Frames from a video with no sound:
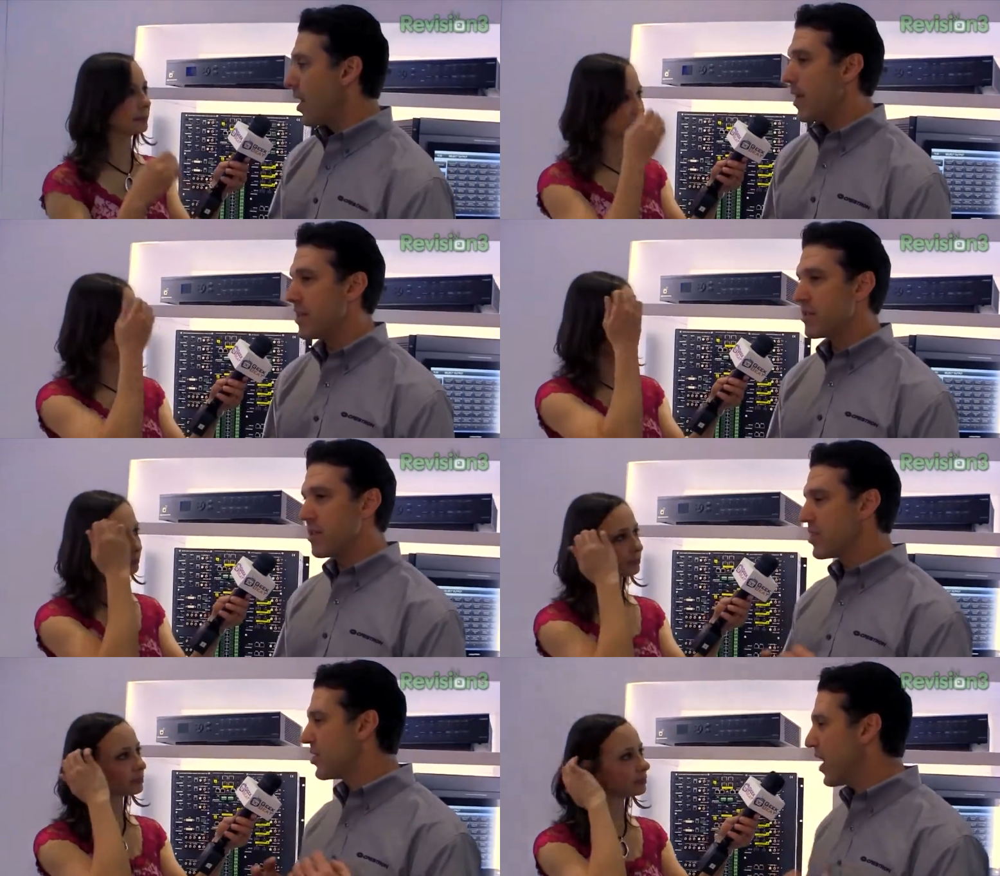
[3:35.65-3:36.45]
Speaker 1: It is
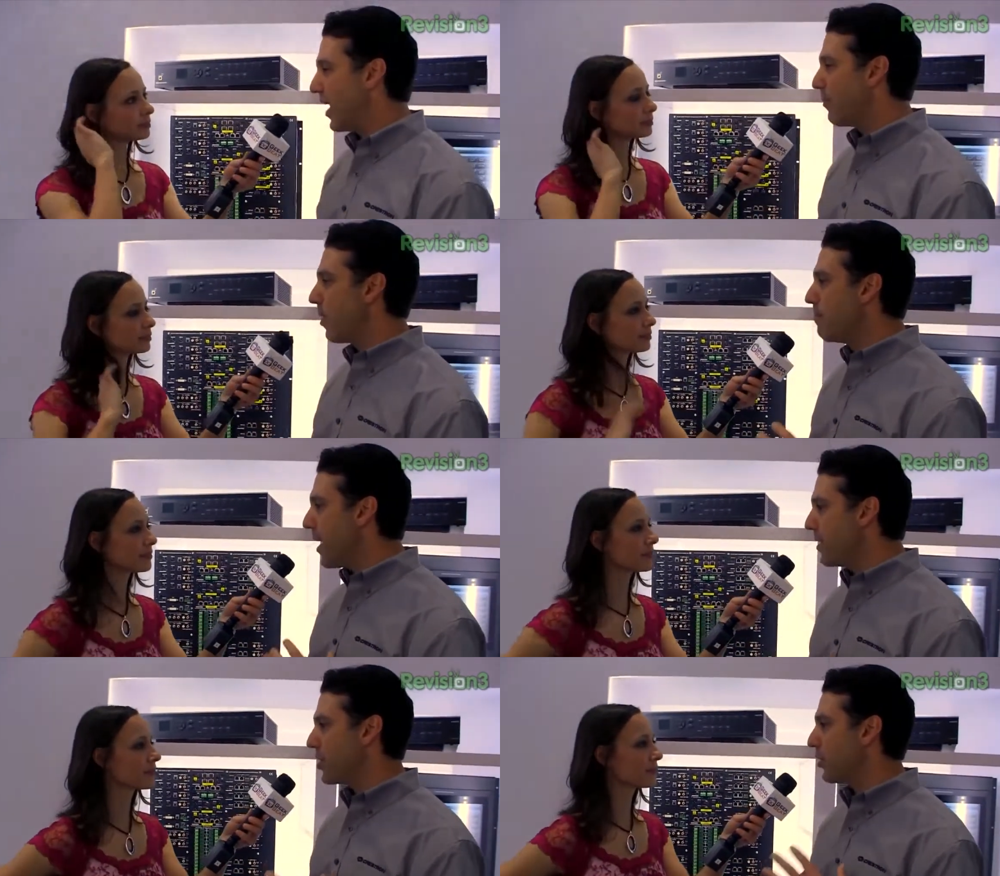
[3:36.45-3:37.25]
the same
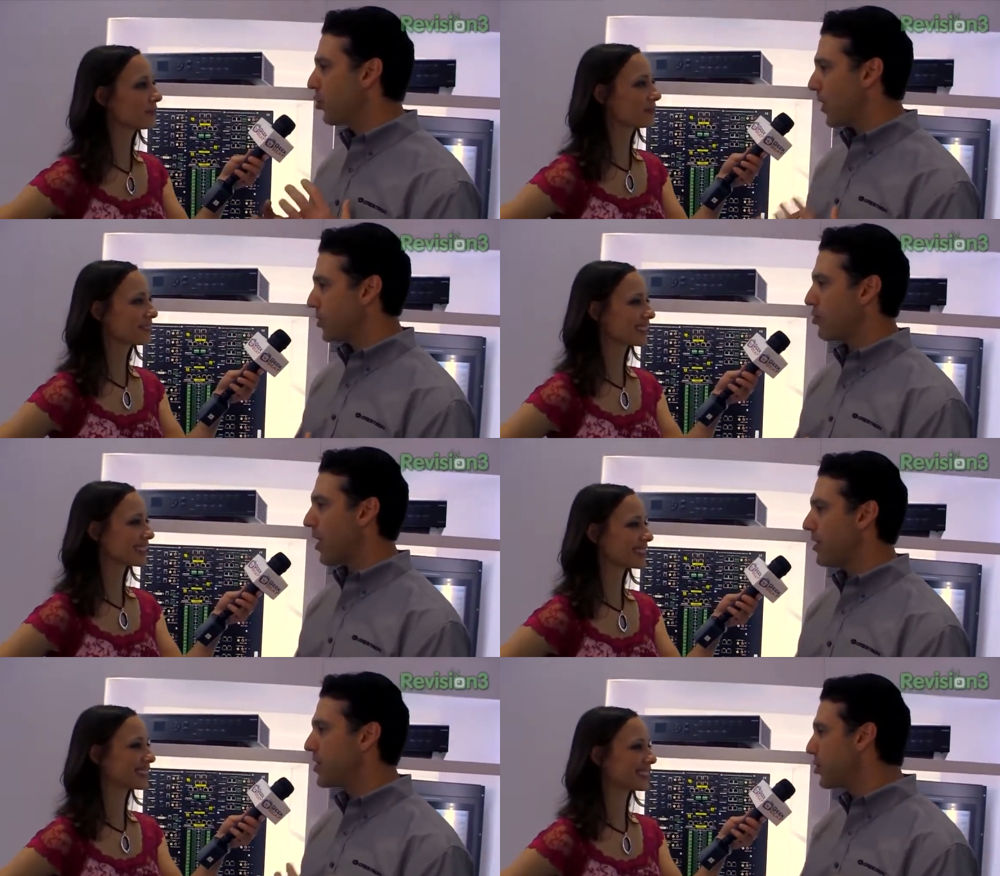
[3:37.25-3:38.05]
amazing
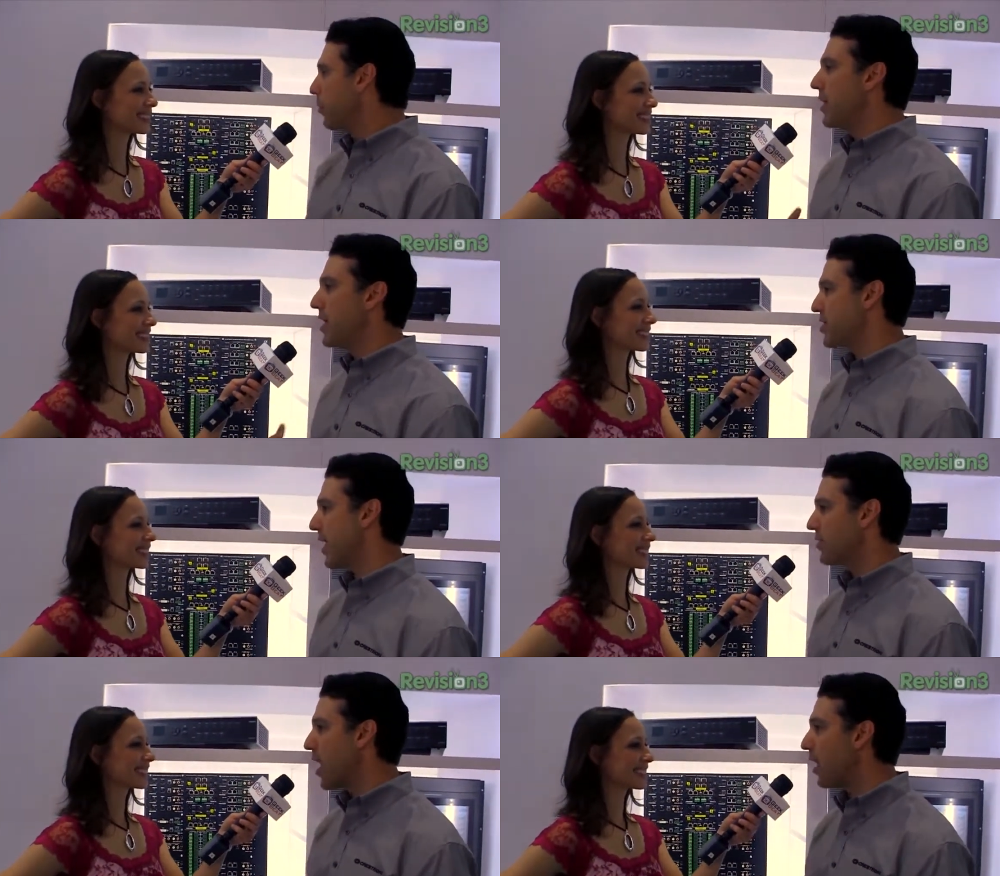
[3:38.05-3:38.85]
Crestron digital media
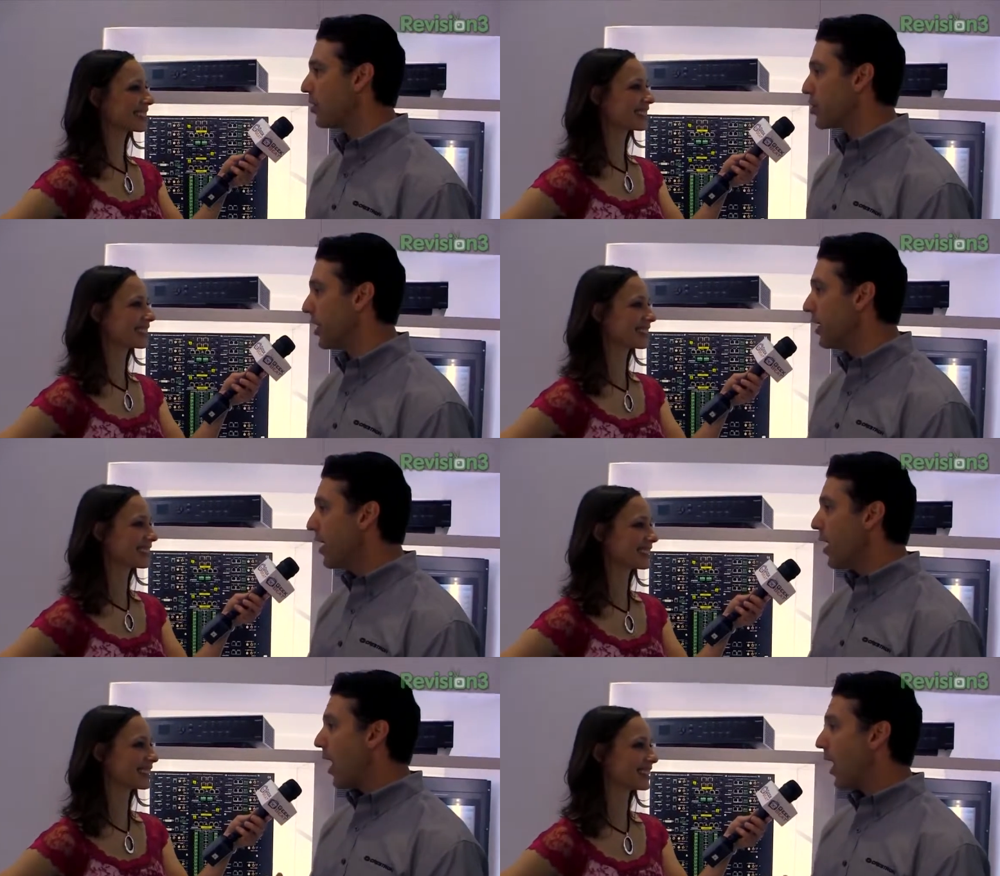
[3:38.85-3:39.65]
technology
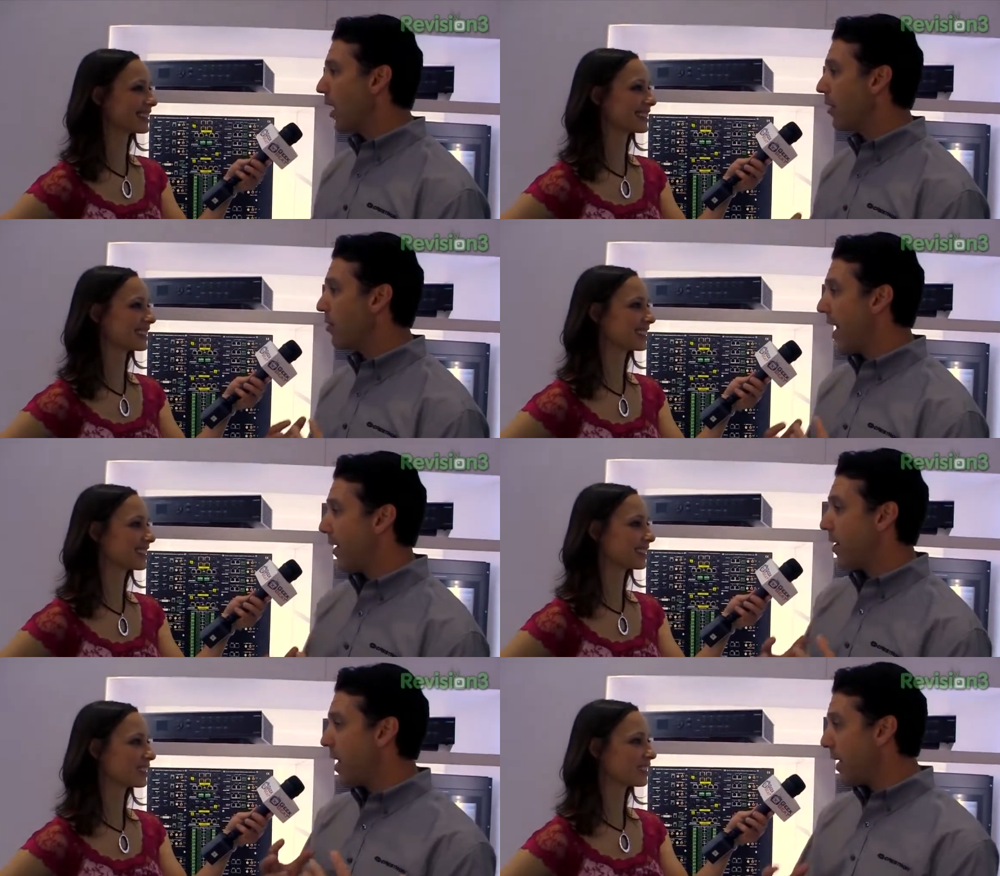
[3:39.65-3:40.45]
uh,
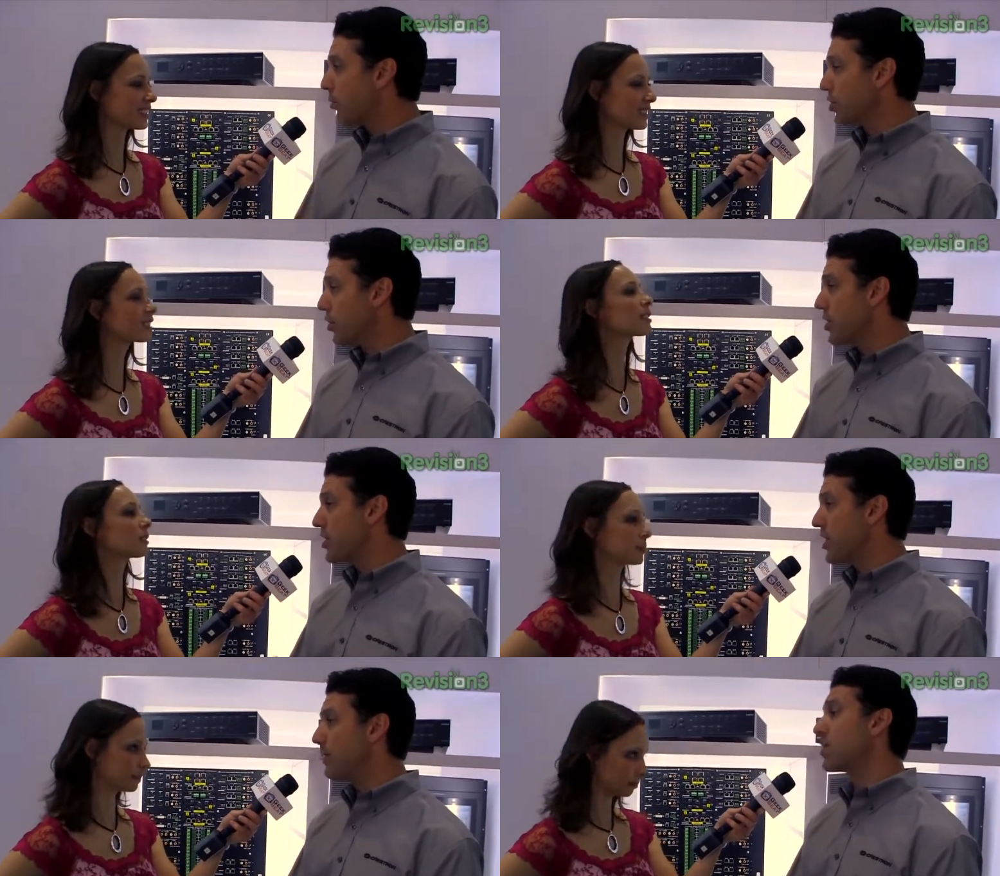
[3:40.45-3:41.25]
that enables you to
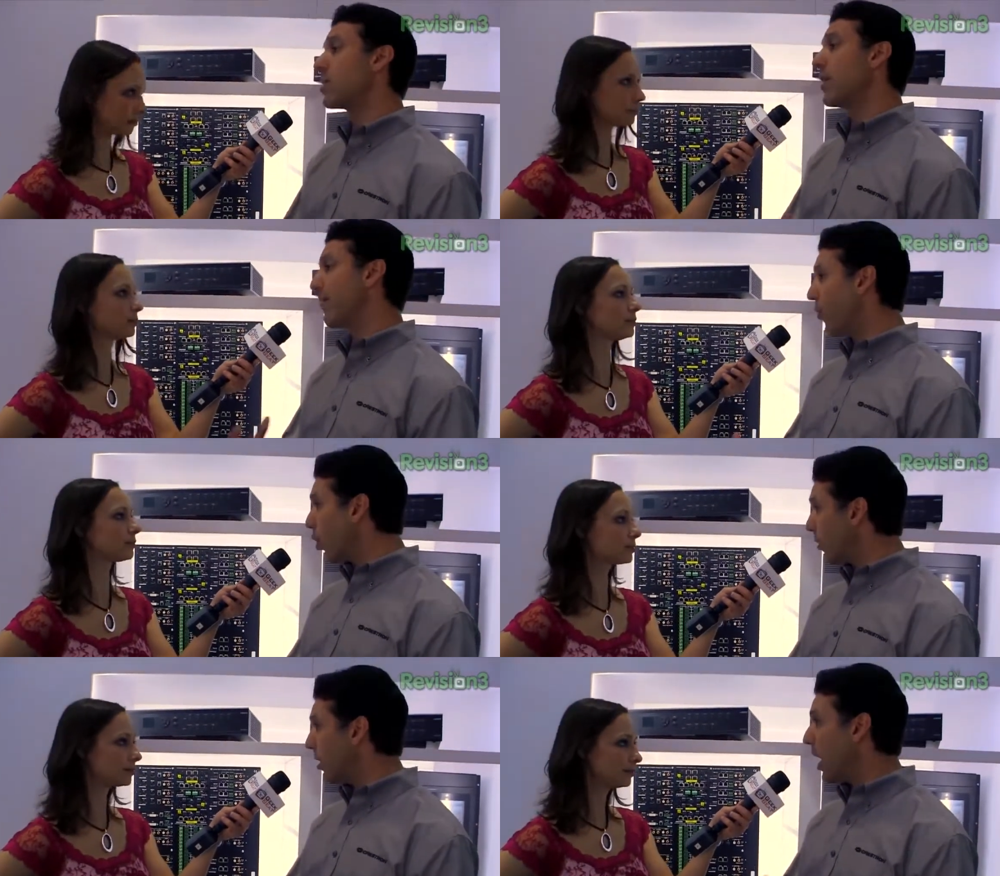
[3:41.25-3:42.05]
seamlessly,
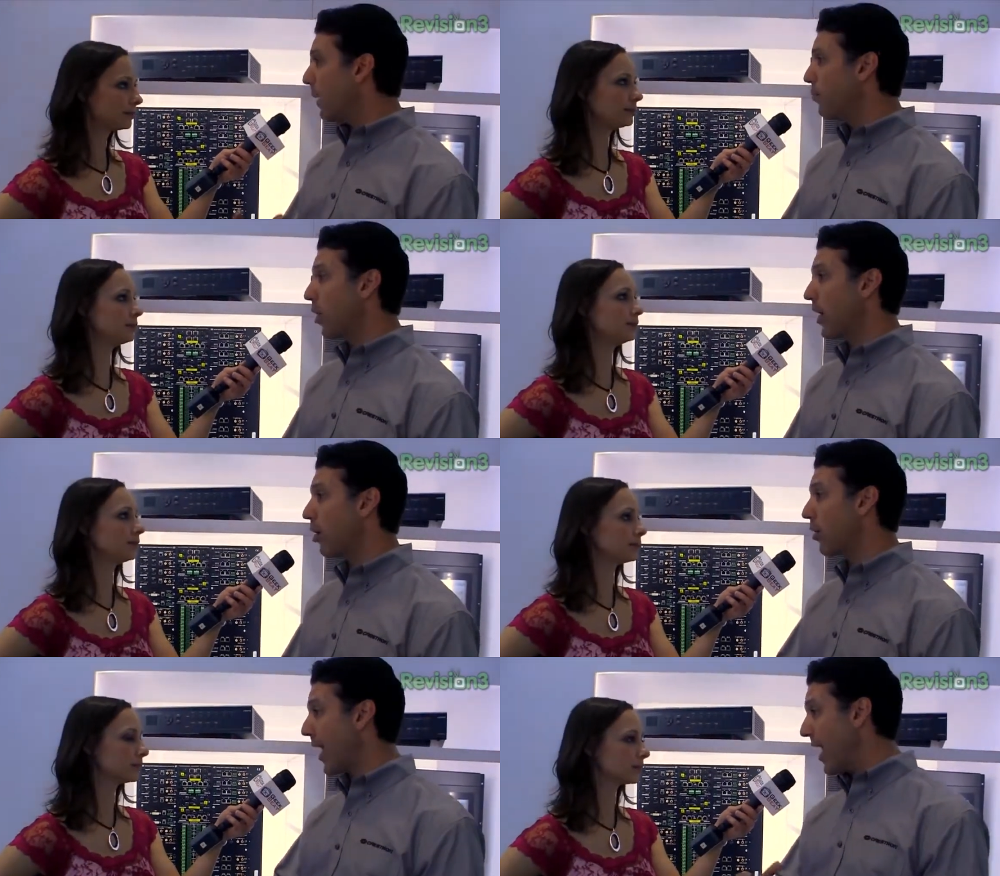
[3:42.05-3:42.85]
affordably upgrade
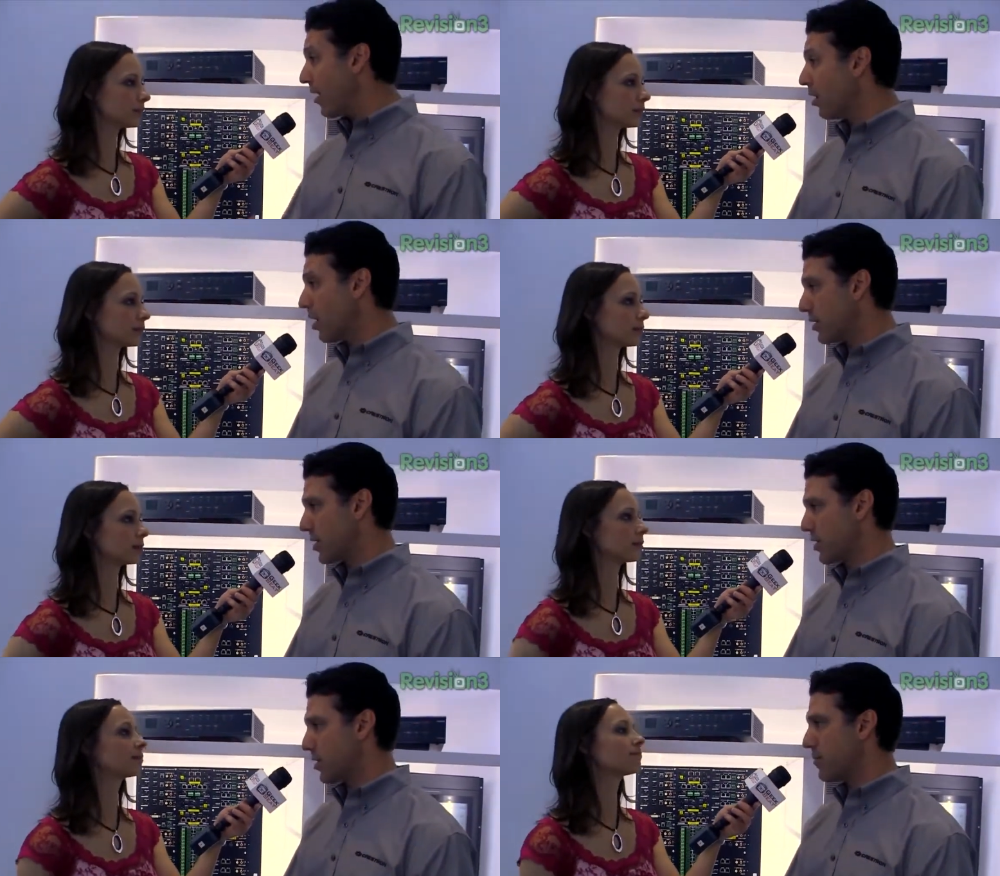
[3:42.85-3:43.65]
all your analog
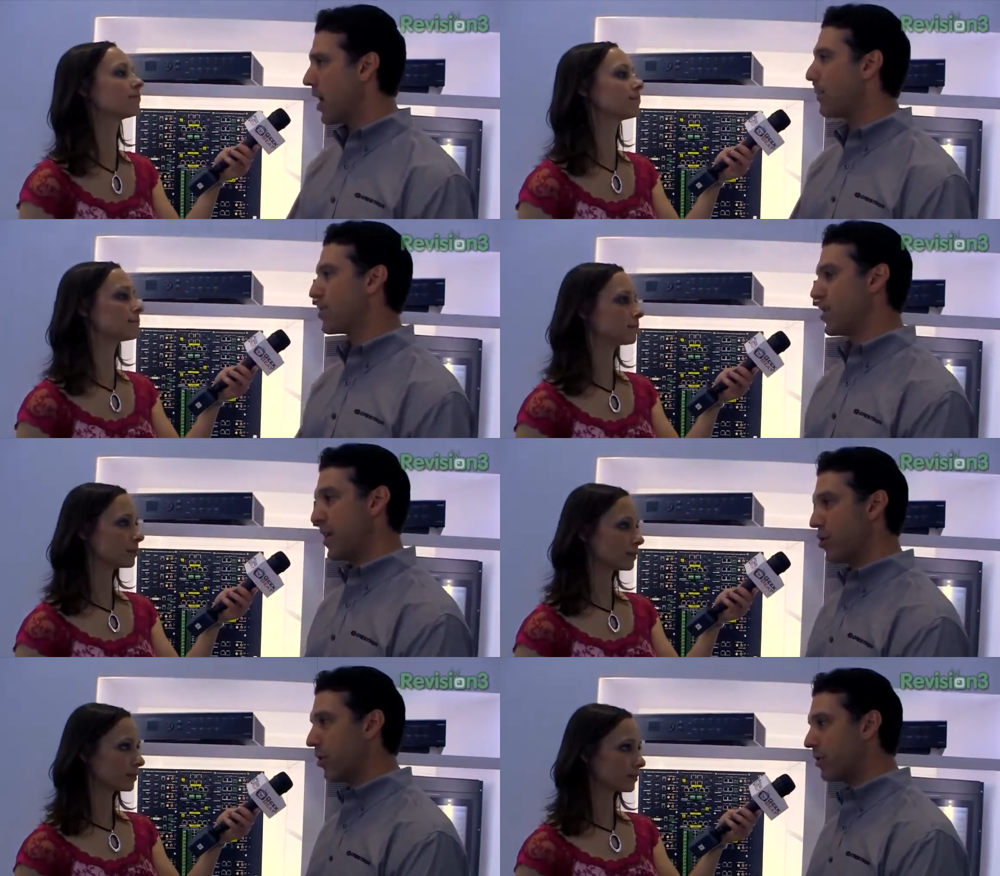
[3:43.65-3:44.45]
systems up to
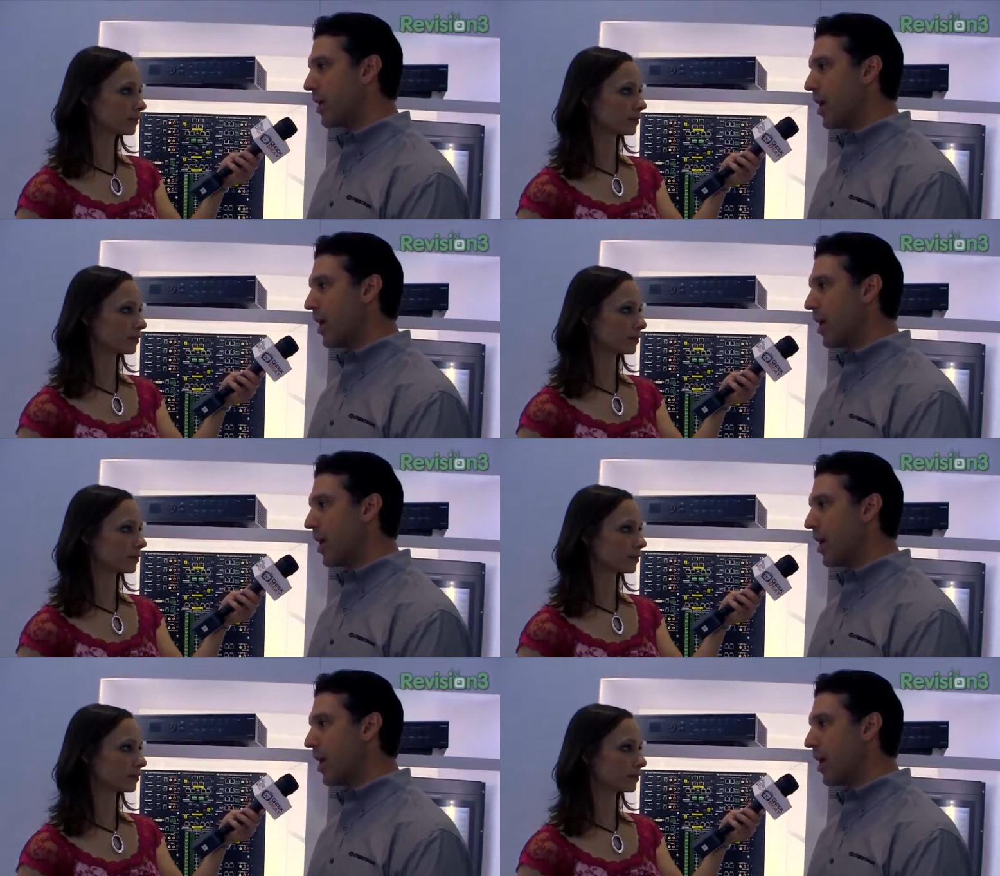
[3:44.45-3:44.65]
digital,